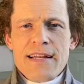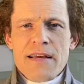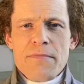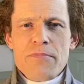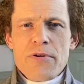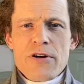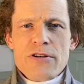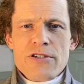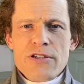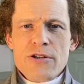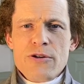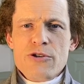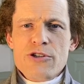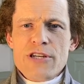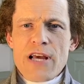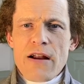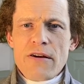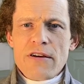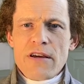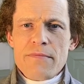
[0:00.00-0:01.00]
person who
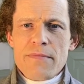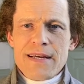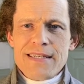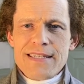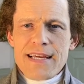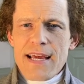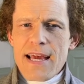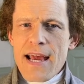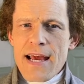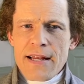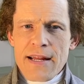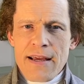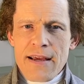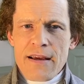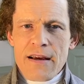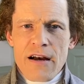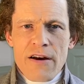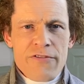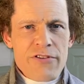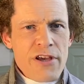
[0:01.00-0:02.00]
shall commit any
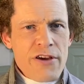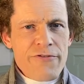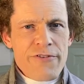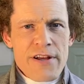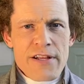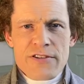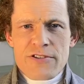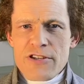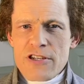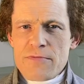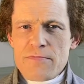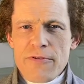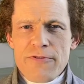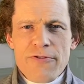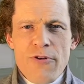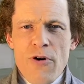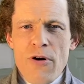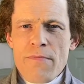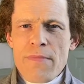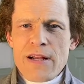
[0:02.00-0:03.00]
of the offences
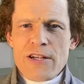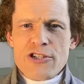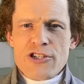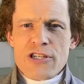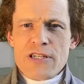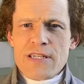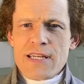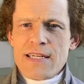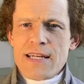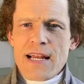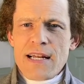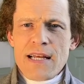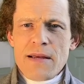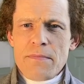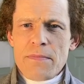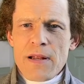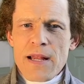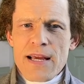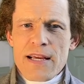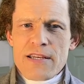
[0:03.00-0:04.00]
before mentioned in any
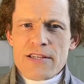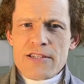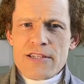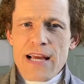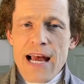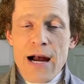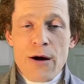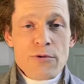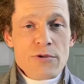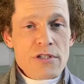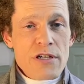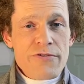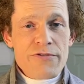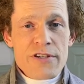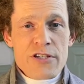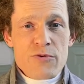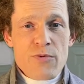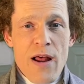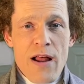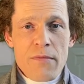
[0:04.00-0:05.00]
place out of
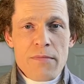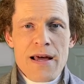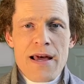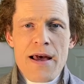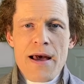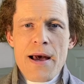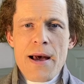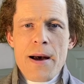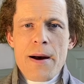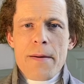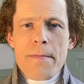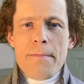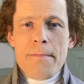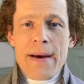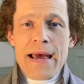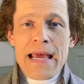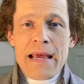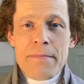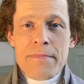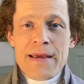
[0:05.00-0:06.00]
this realm
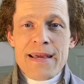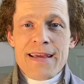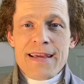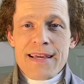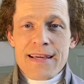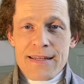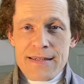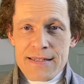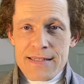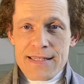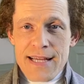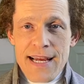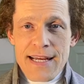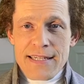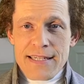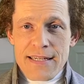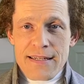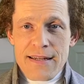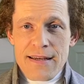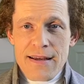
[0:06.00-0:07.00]
may be
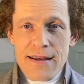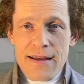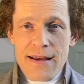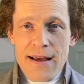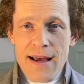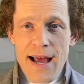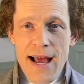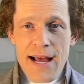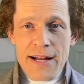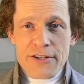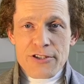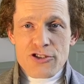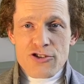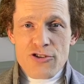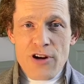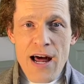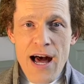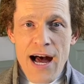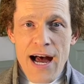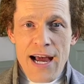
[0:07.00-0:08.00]
indicted and
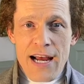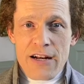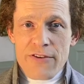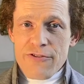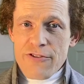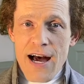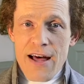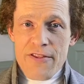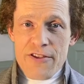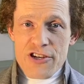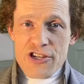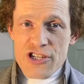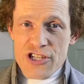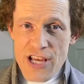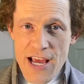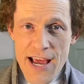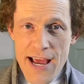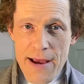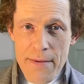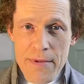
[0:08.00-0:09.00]
tried for the
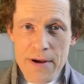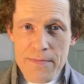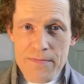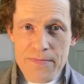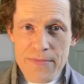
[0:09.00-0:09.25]
same,